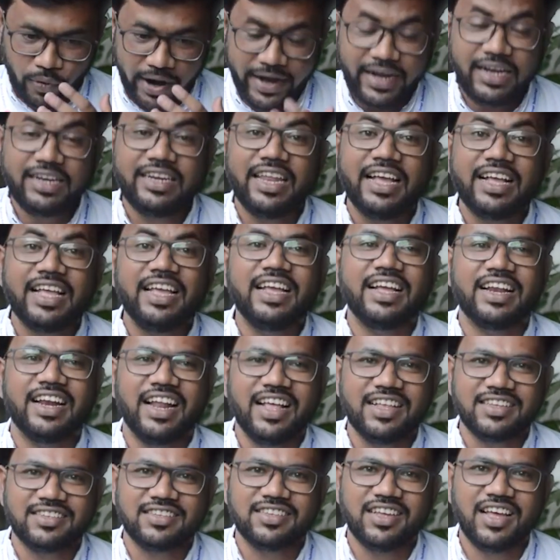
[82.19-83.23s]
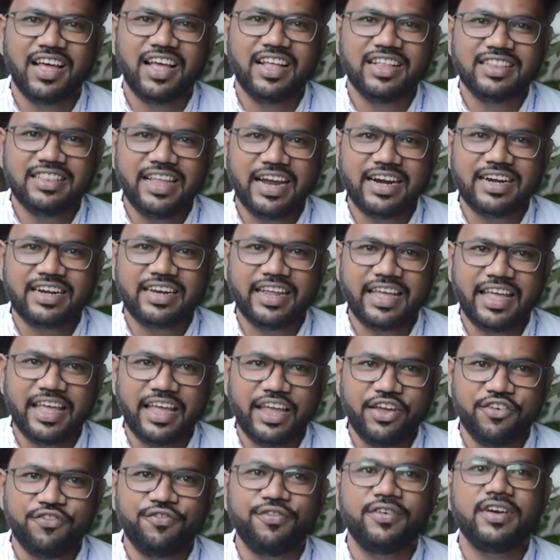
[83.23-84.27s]
while taking class that
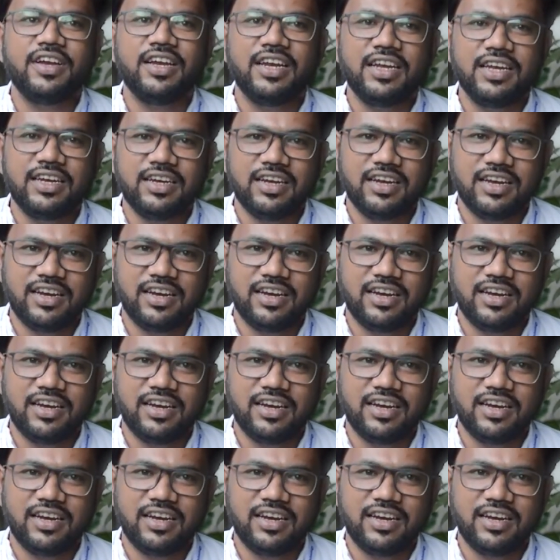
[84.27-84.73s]
every